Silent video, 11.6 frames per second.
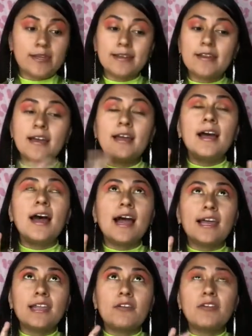Like,
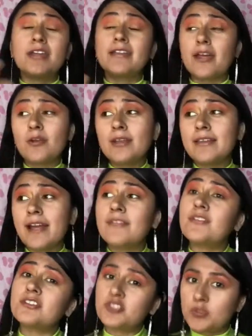I love it. Not only that,
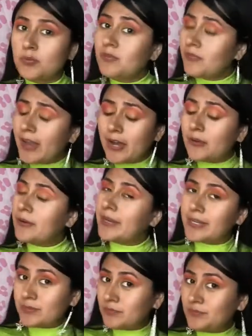they're super
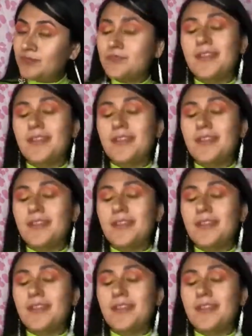flattering.